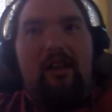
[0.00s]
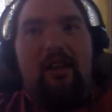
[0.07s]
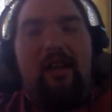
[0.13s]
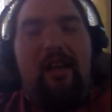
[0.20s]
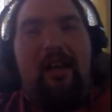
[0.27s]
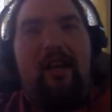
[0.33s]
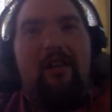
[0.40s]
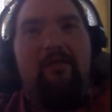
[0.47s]

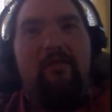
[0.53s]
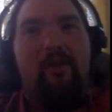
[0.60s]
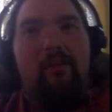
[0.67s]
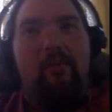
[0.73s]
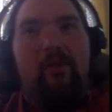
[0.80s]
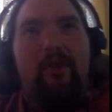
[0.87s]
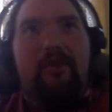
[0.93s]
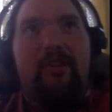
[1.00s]
And
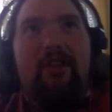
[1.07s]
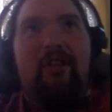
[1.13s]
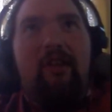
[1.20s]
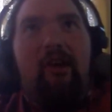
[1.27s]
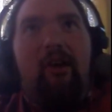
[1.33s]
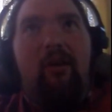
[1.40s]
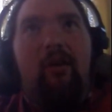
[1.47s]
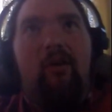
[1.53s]
from what they
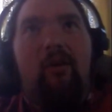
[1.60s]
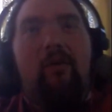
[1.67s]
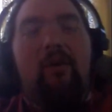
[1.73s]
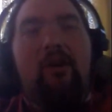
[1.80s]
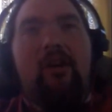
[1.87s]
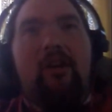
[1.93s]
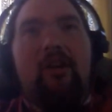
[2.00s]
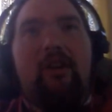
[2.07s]

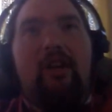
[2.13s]
know,